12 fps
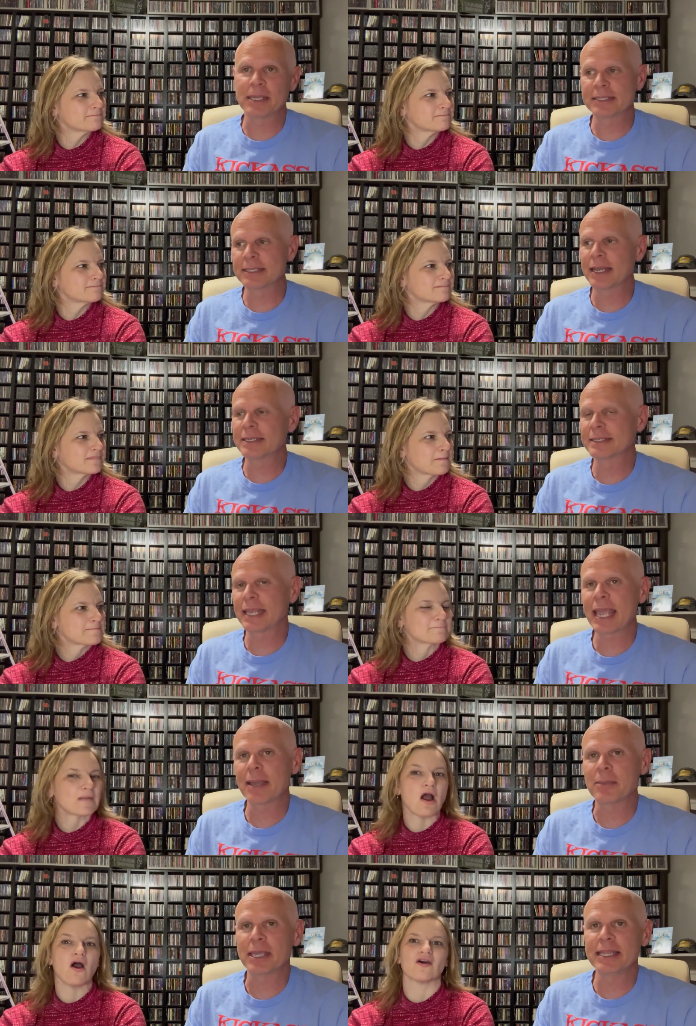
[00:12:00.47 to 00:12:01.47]
Speaker 1: It's not a scam."
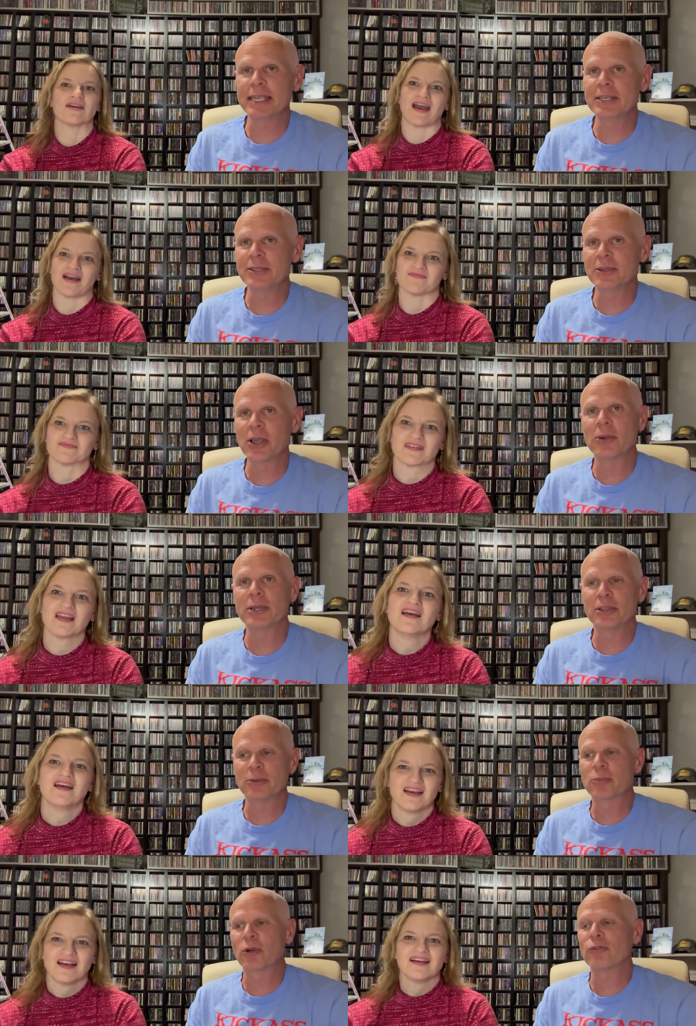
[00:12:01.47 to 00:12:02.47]
Oh, and then yeah. you go into the
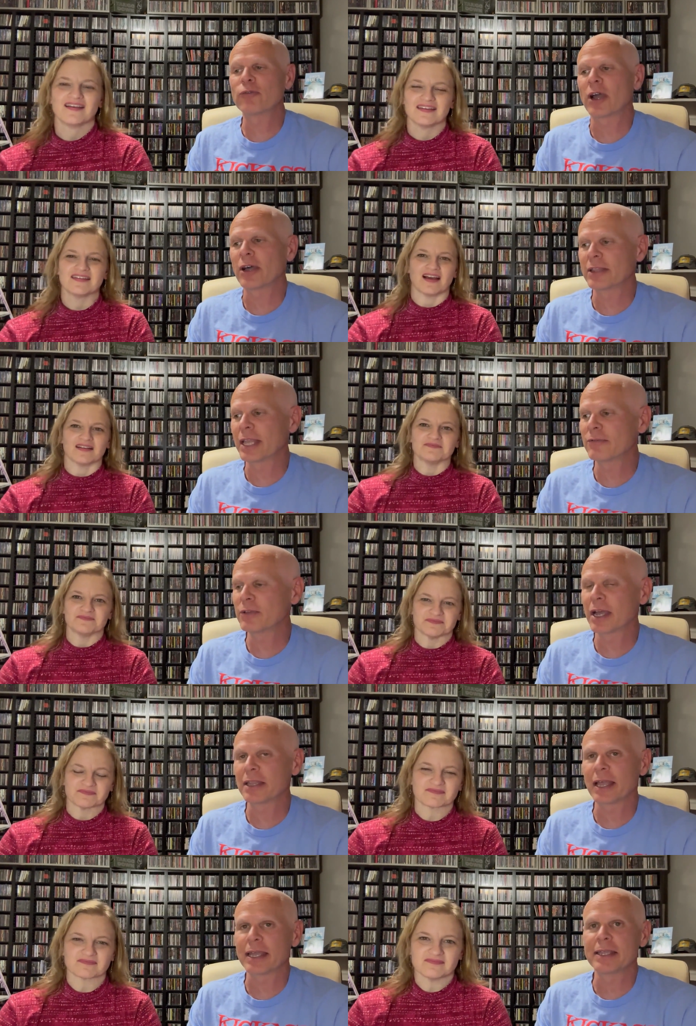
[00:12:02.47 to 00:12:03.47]
profile, yeah. and they've got
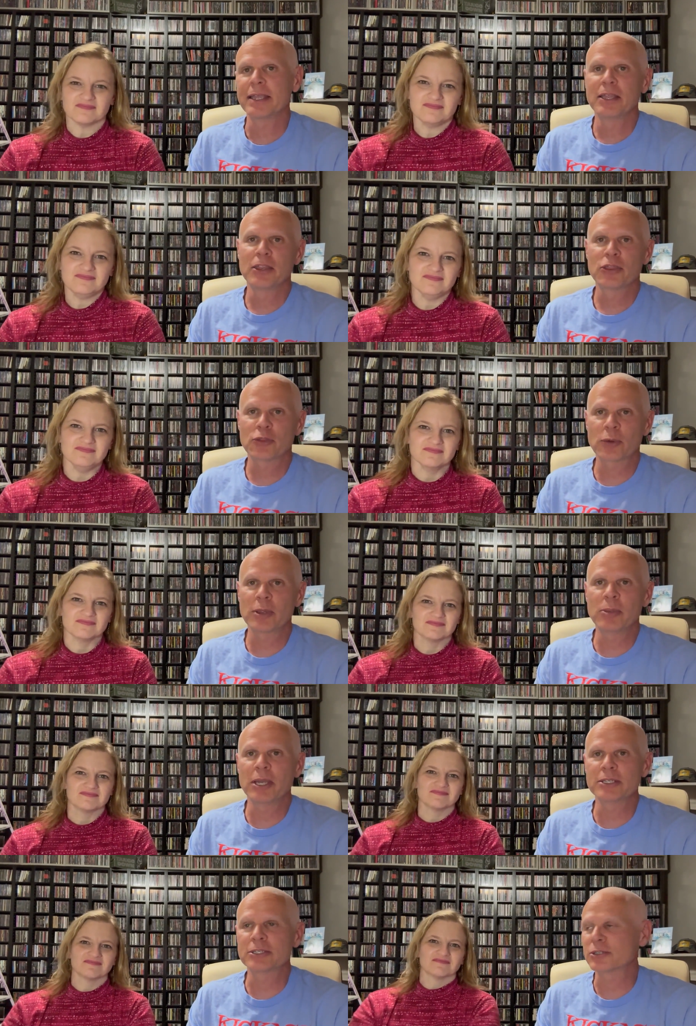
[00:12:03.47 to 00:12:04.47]
like three
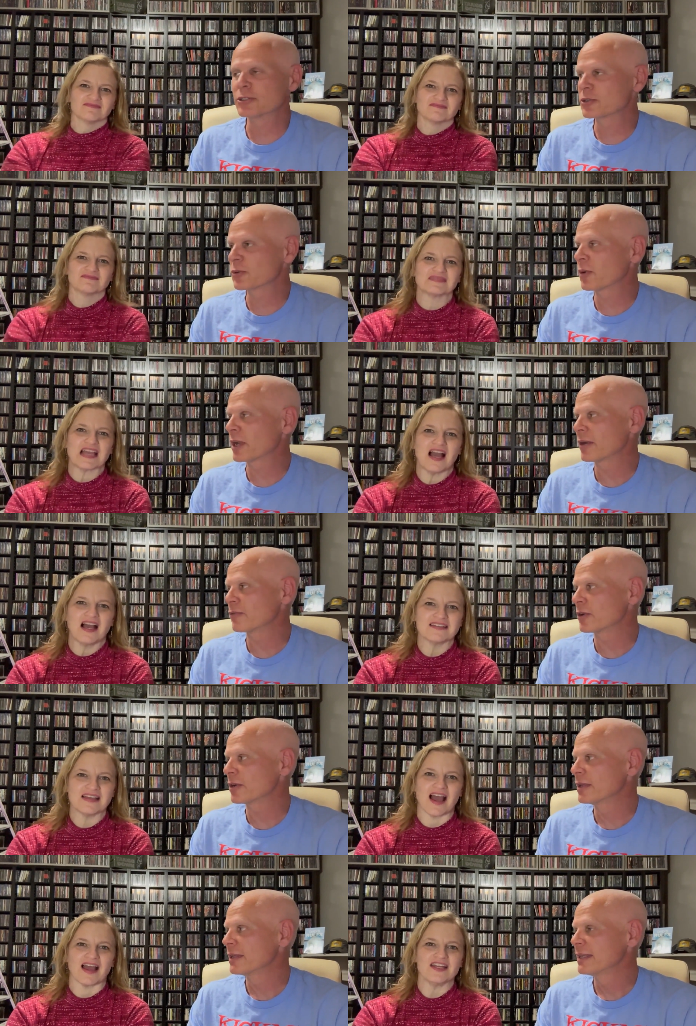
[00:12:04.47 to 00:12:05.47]
pictures or whatever.
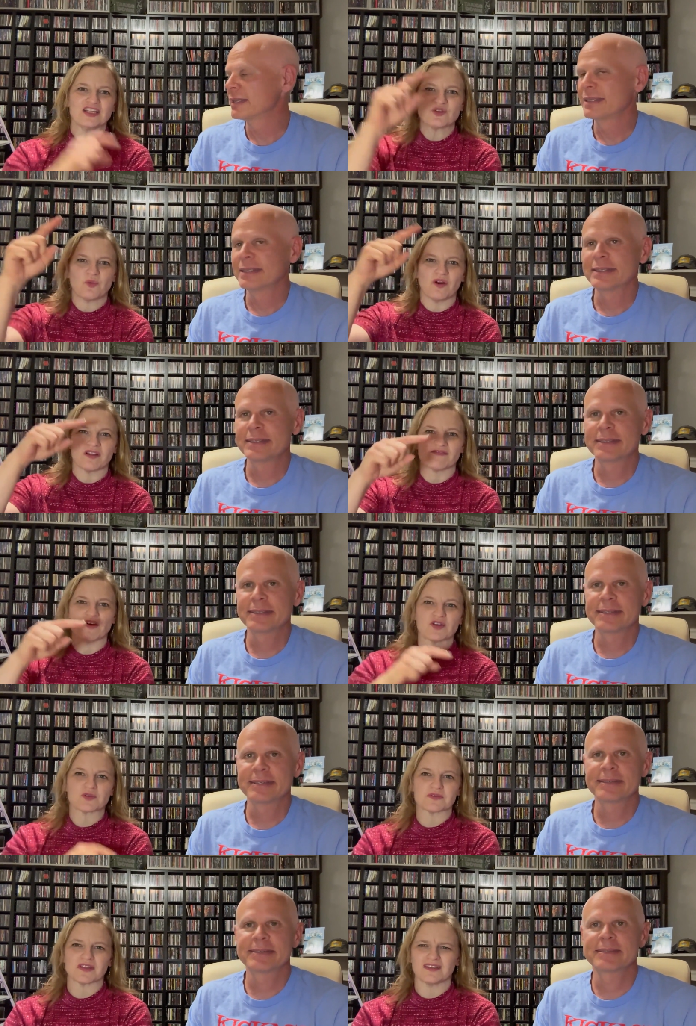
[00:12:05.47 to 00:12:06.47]
Yeah,
Speaker 2: each one of those
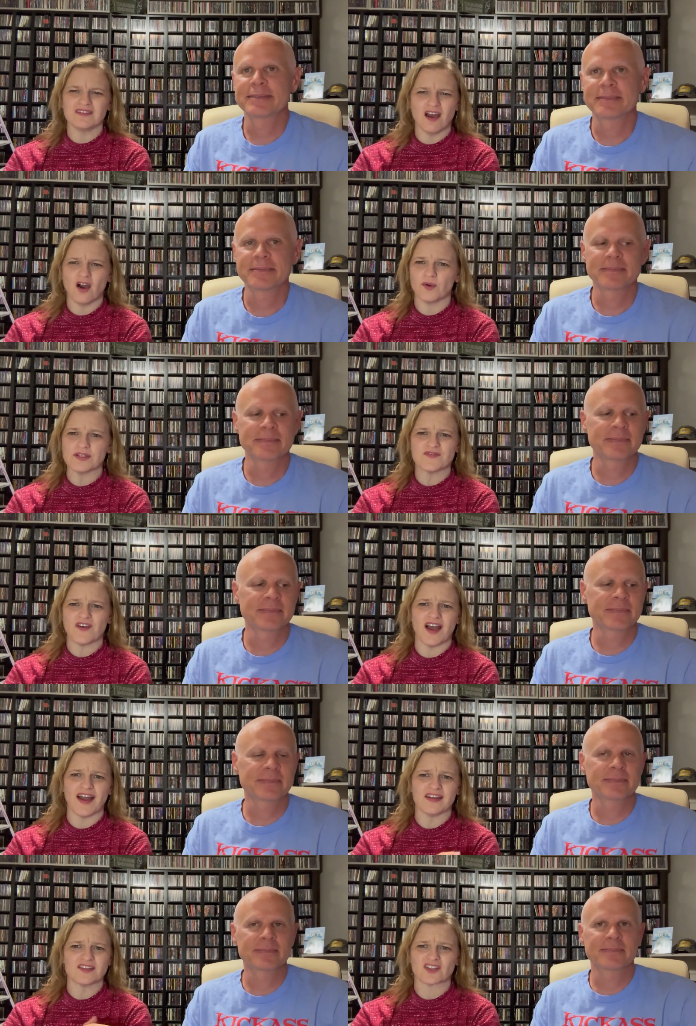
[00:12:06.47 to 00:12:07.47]
was like, "No, it's fine.
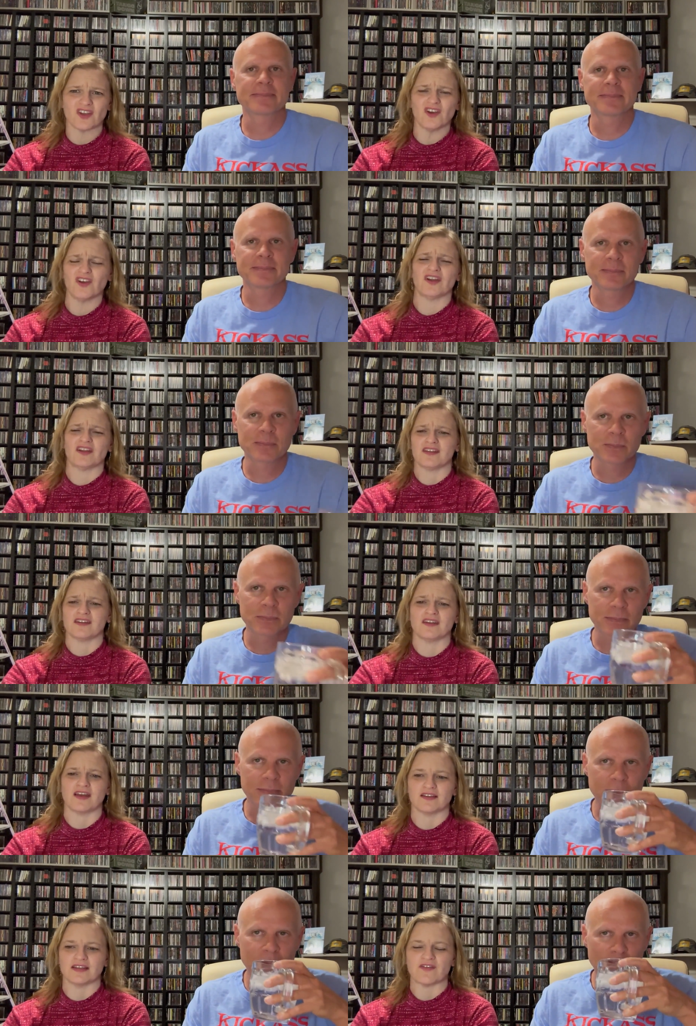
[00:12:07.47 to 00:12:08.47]
It's good." And I,
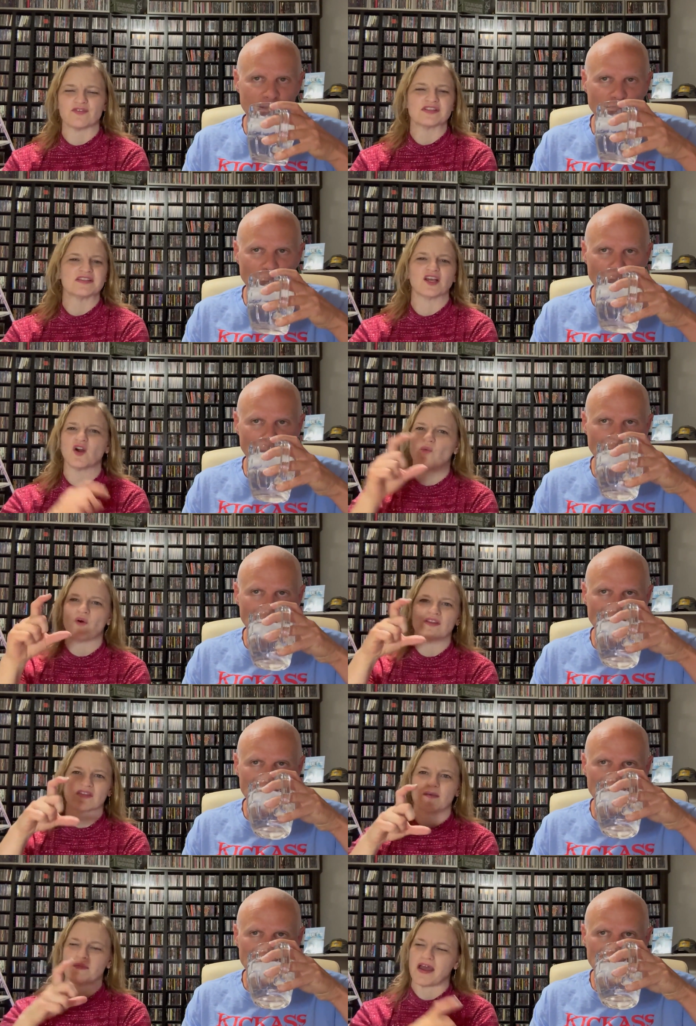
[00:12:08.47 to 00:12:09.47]
every single one of
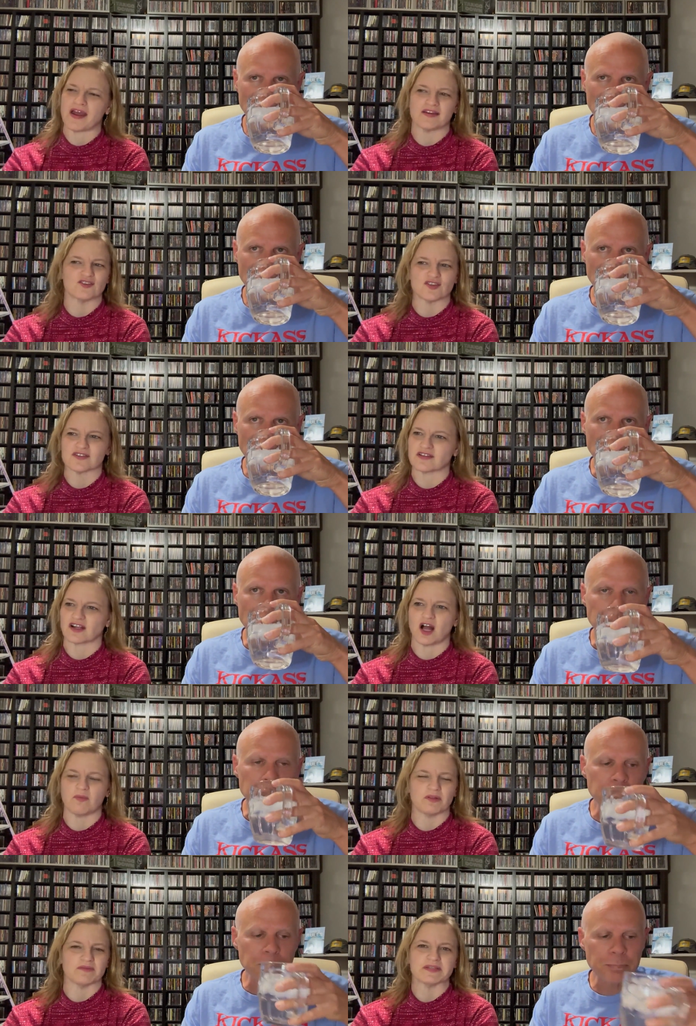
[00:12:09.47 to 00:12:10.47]
them had just a
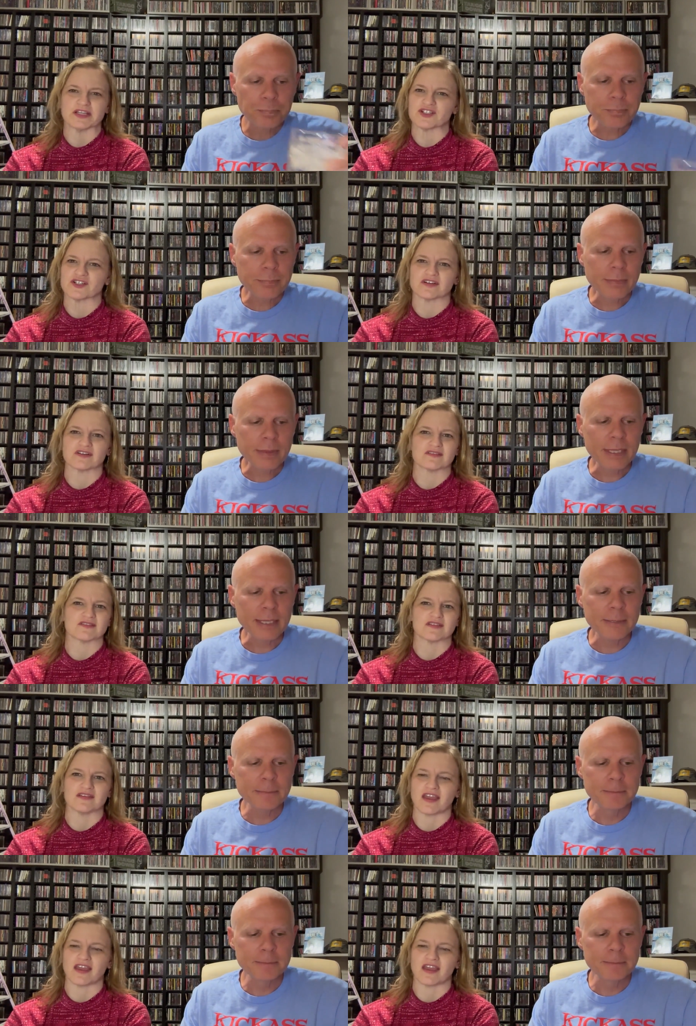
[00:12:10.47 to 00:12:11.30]
couple of pictures and a